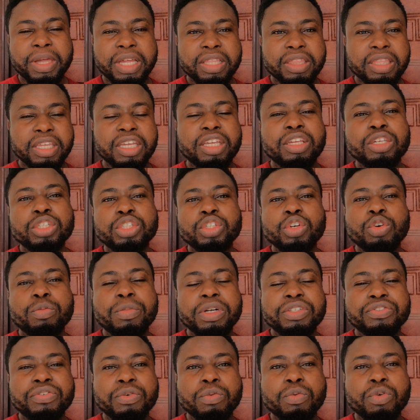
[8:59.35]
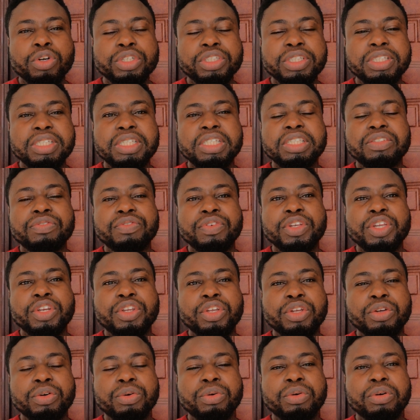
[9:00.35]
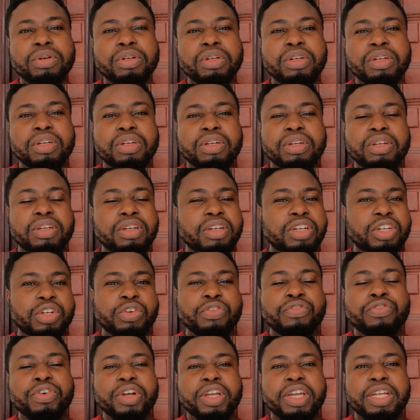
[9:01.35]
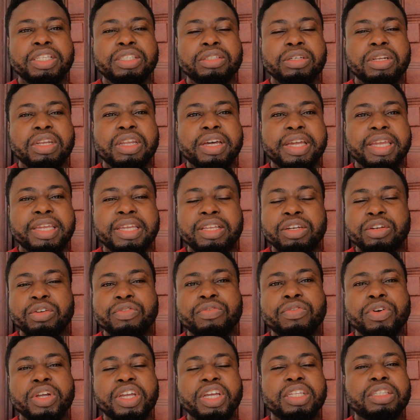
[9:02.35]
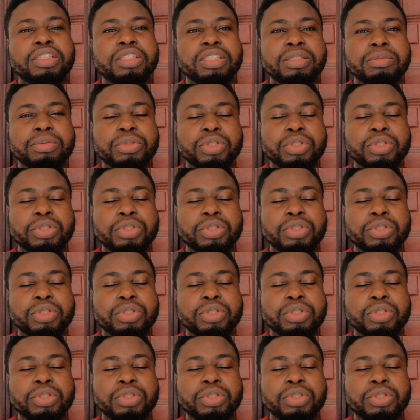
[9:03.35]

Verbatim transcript: I thank you so much for watching this video. Don't forget to like, don't forget to